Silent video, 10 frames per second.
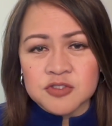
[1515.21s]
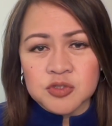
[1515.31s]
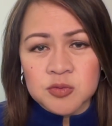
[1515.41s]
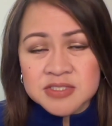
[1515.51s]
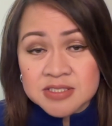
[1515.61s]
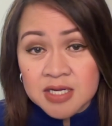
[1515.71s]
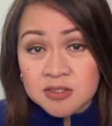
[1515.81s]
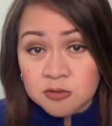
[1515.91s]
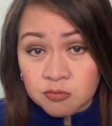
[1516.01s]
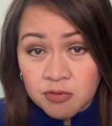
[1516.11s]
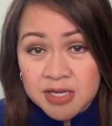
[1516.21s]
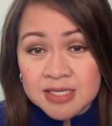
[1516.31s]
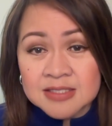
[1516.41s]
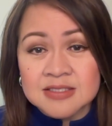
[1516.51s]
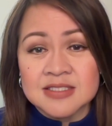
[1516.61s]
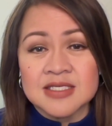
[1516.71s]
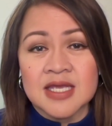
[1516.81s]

suicidal rates